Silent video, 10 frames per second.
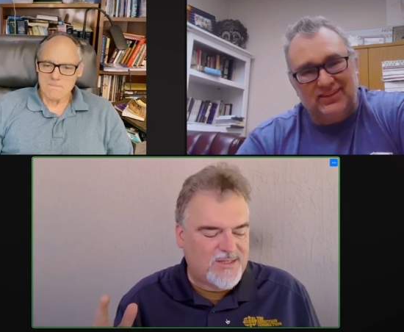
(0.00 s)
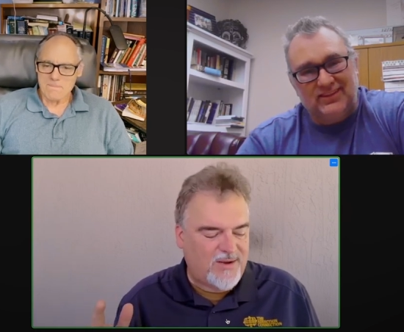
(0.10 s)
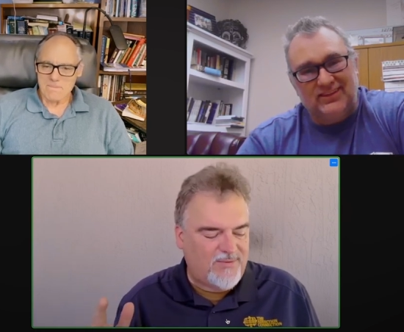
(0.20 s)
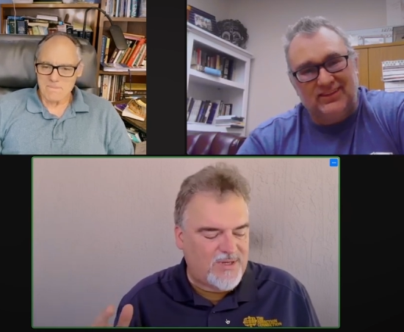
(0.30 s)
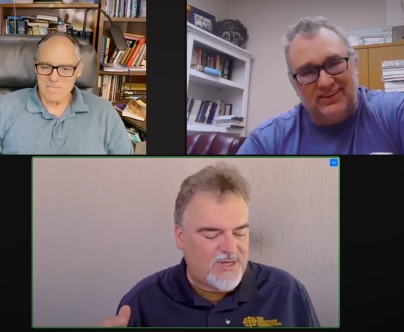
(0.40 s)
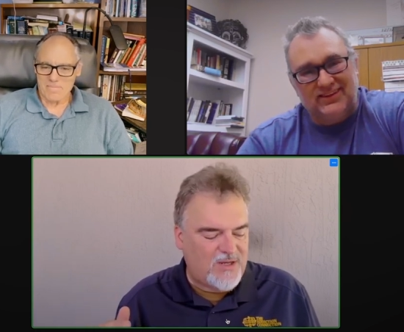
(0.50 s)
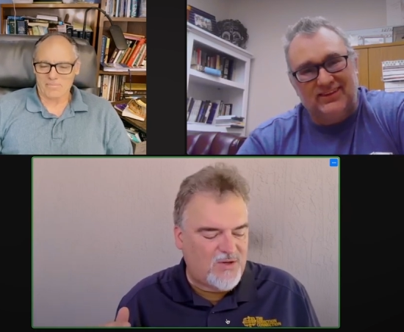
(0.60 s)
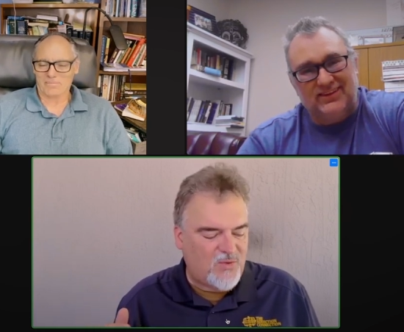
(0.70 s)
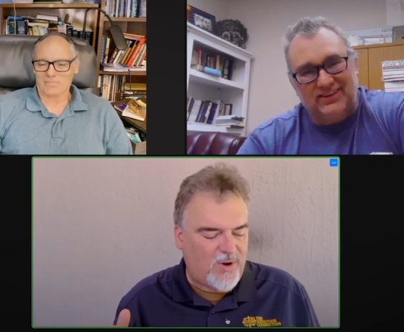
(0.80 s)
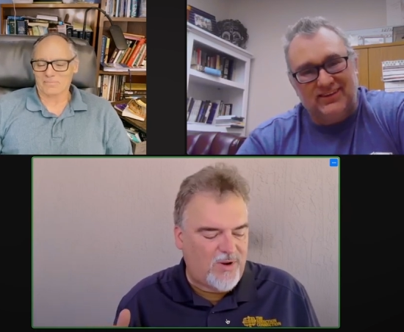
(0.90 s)

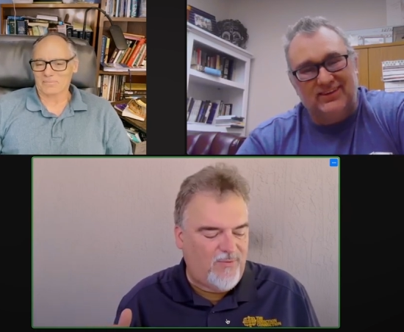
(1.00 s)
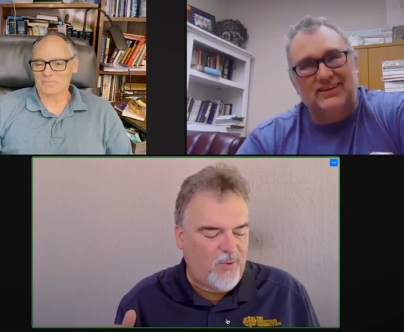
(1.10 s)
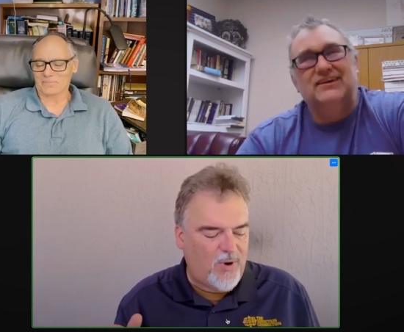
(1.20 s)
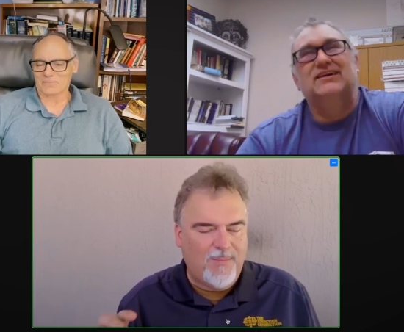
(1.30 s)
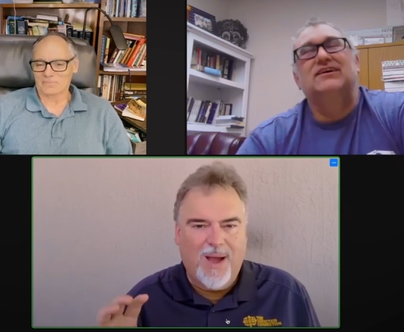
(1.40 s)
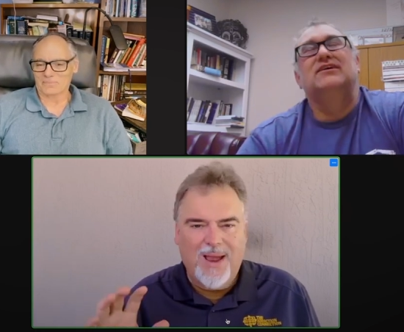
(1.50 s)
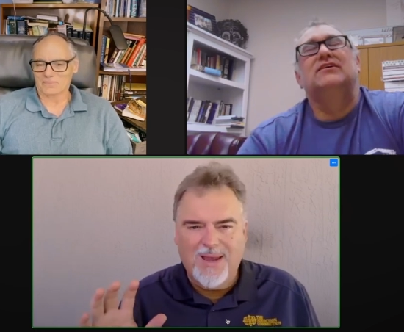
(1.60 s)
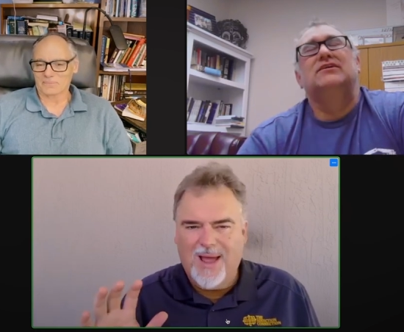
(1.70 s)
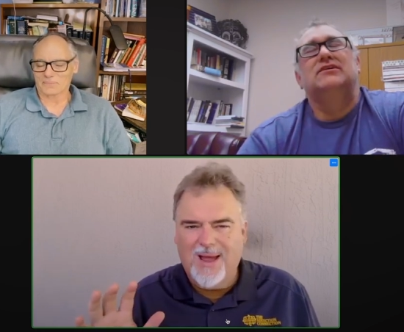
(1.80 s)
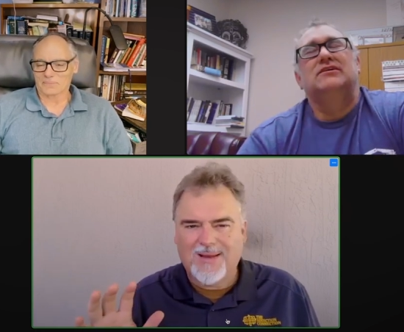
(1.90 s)
Speaker 1: seventeen twenty-four, and it
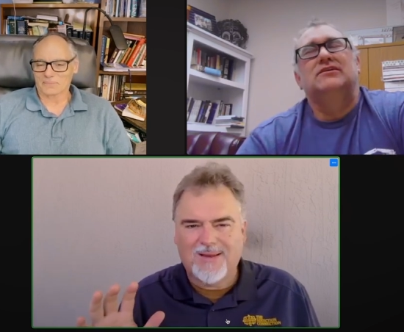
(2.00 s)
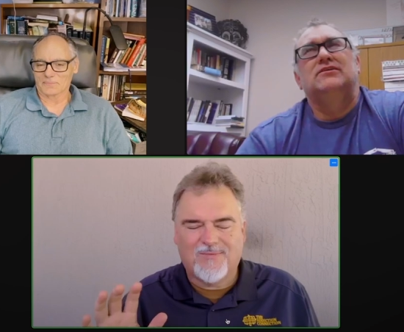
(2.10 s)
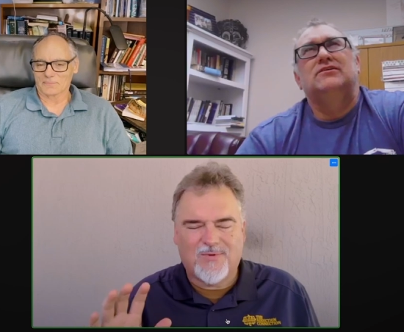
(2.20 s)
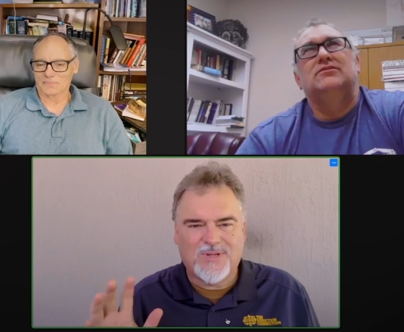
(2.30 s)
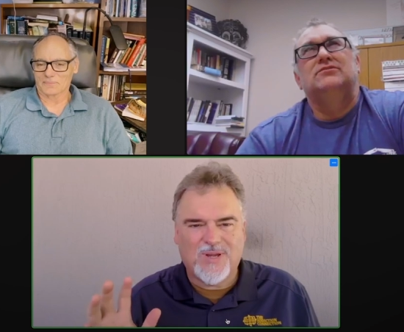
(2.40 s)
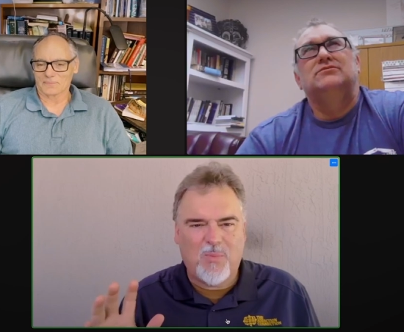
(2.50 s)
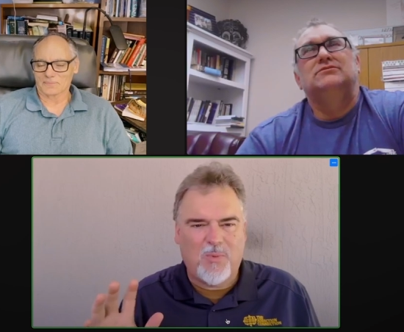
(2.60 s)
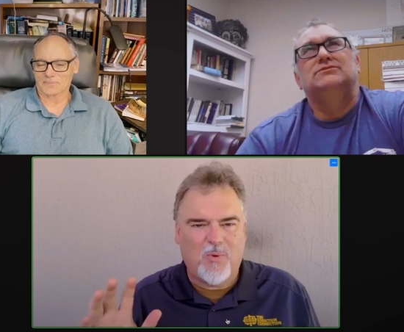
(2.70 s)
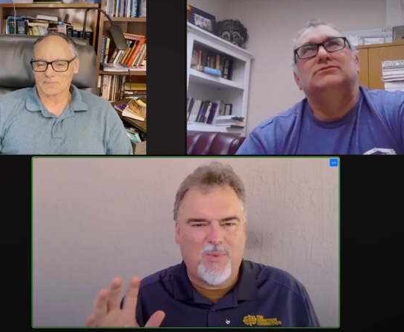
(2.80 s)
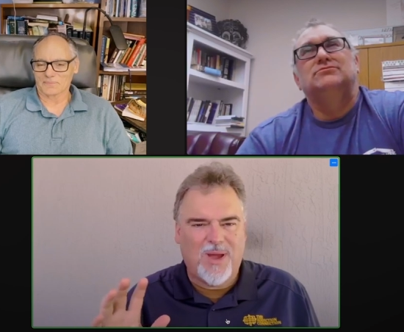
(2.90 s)
might not, for some
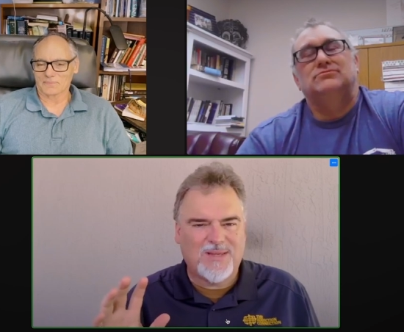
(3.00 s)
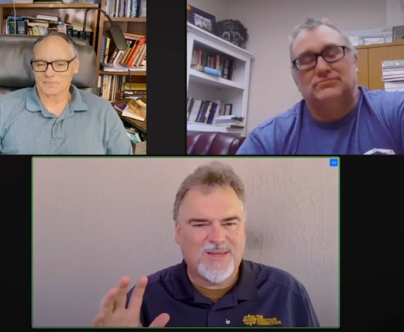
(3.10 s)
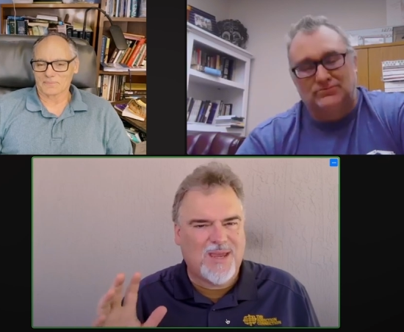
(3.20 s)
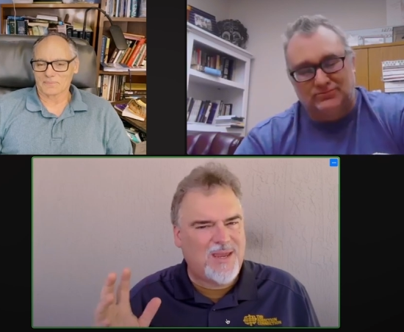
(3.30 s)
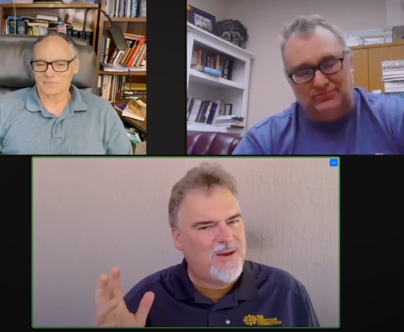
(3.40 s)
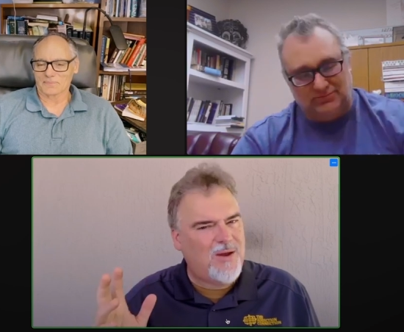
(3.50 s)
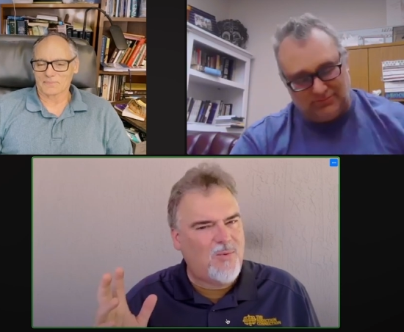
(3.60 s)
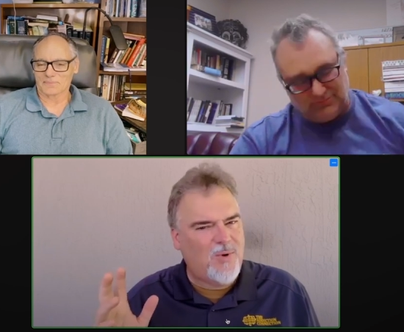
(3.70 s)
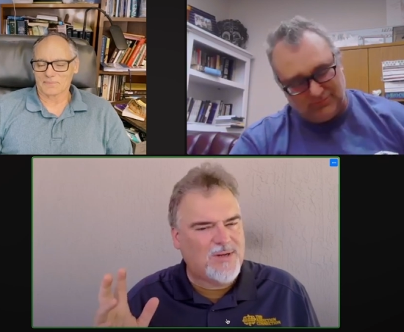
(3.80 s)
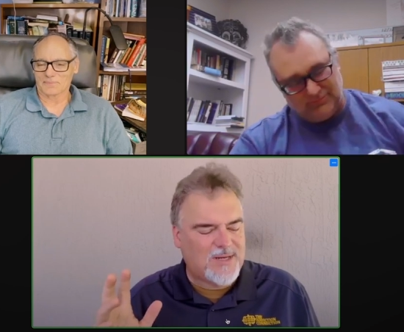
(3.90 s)
people might say, you know,
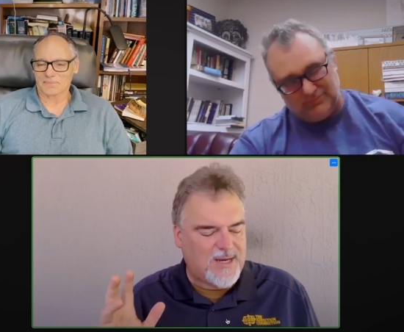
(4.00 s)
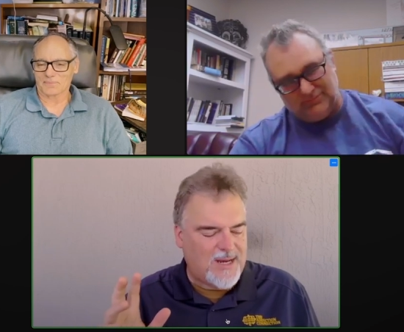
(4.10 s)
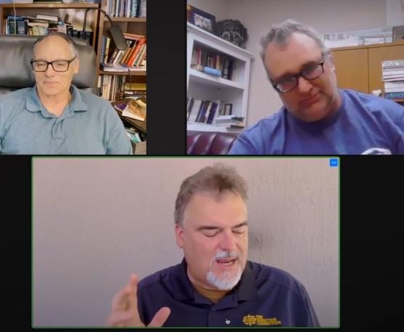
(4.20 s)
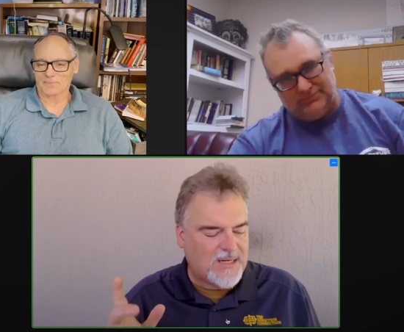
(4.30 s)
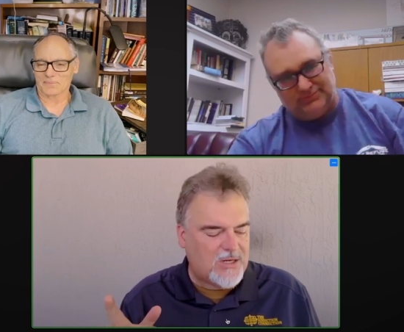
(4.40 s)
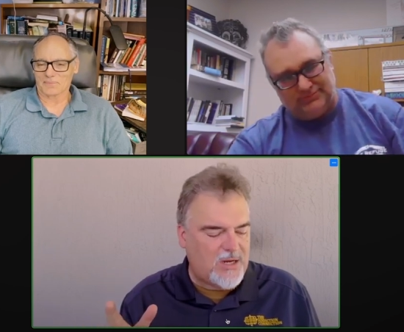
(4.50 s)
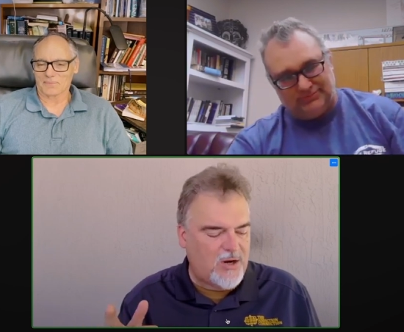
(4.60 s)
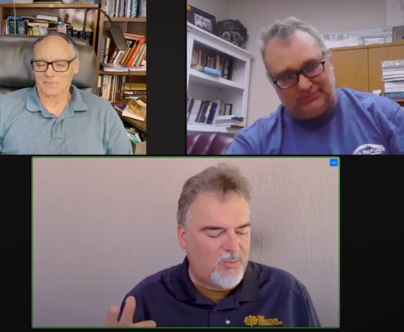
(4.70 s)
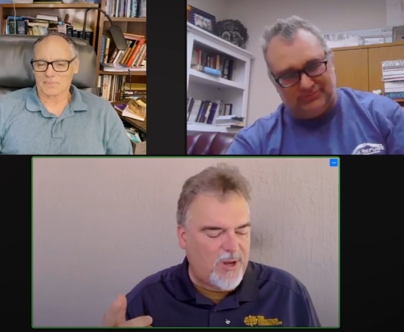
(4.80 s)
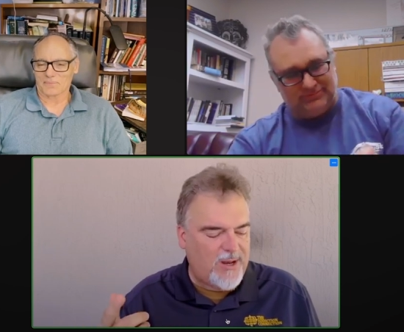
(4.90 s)
where's the connection
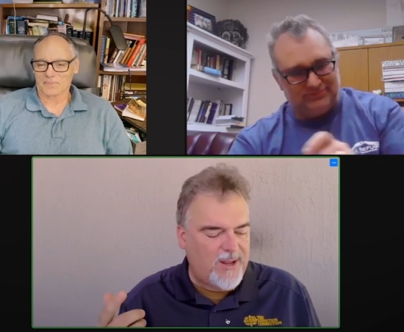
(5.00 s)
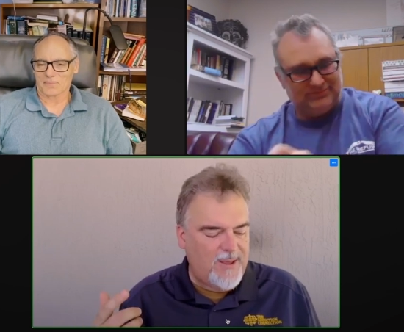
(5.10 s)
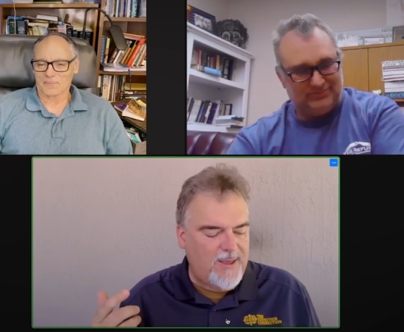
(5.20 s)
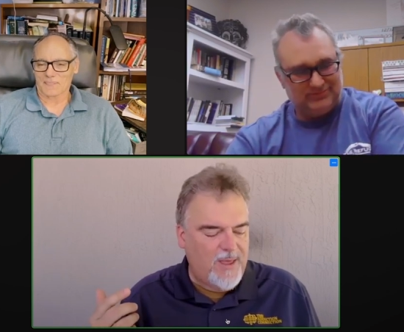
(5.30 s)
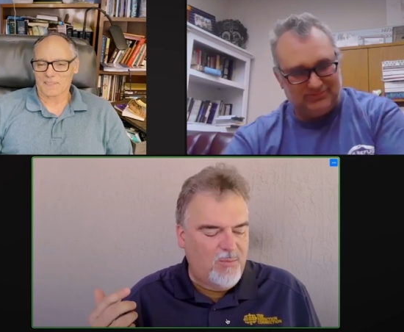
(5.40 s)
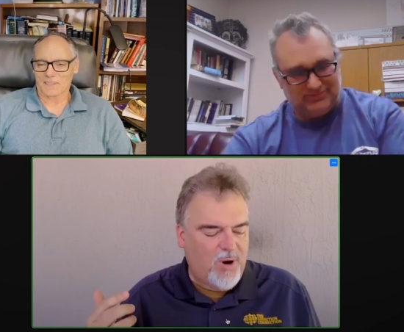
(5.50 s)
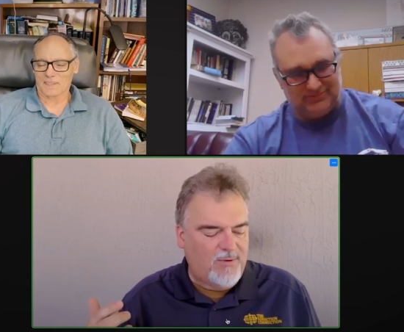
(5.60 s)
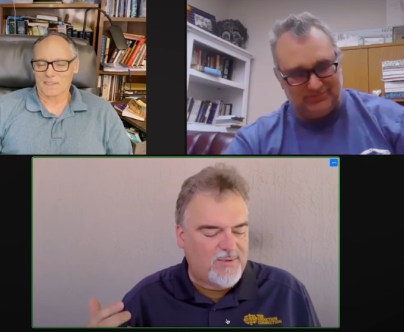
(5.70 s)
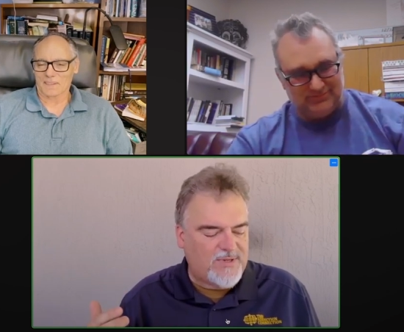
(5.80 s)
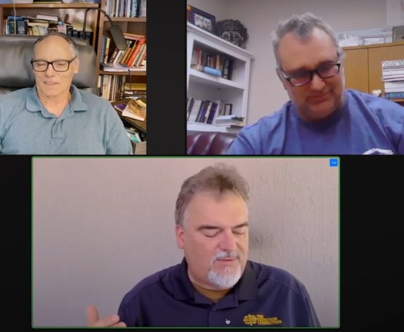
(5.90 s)
here? But
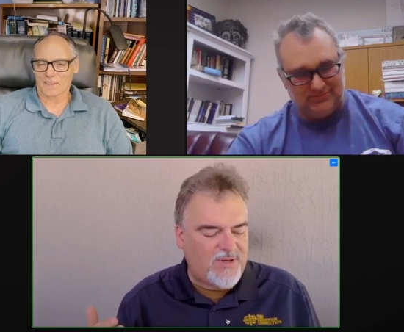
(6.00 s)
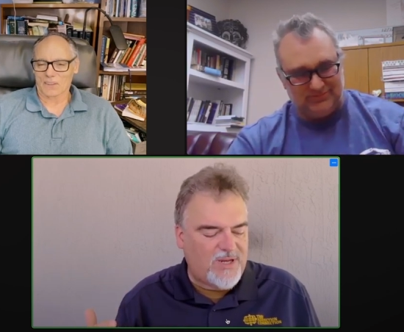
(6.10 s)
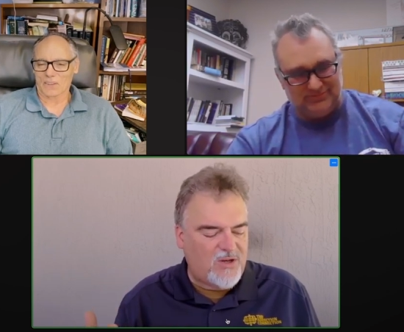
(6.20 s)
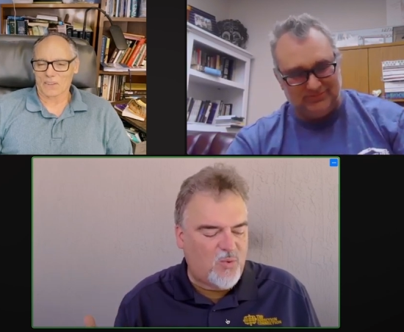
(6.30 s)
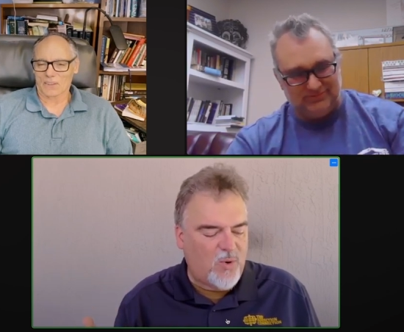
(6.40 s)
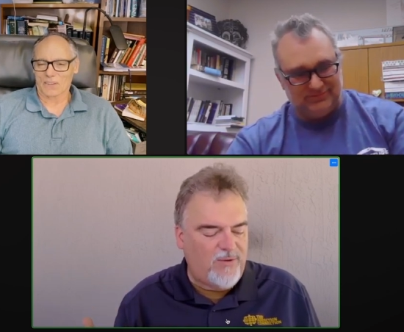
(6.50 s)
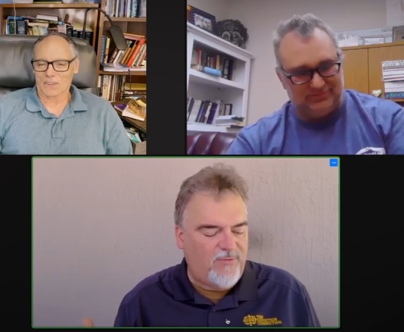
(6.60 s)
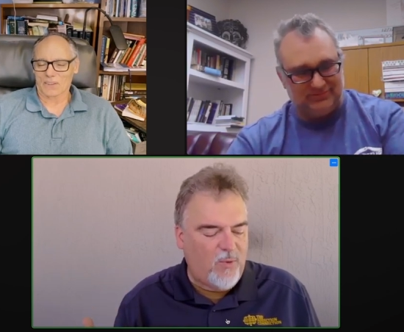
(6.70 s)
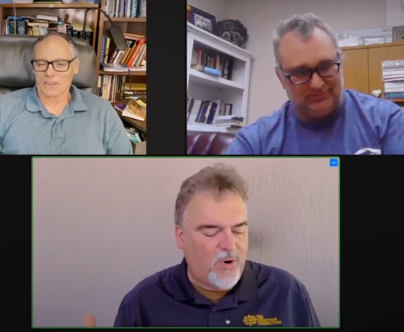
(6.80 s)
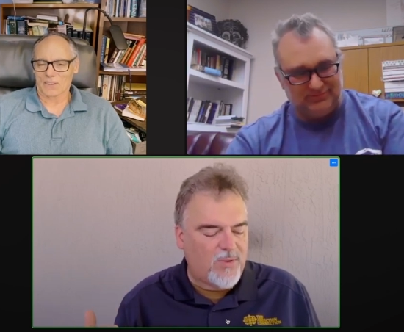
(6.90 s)
Proverbs seventeen
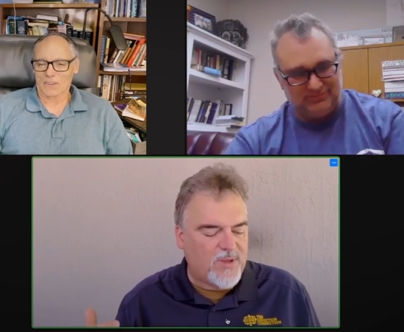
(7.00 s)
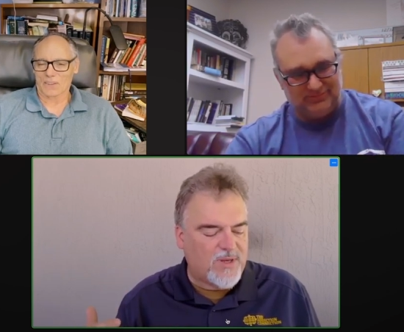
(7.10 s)
twenty-four, the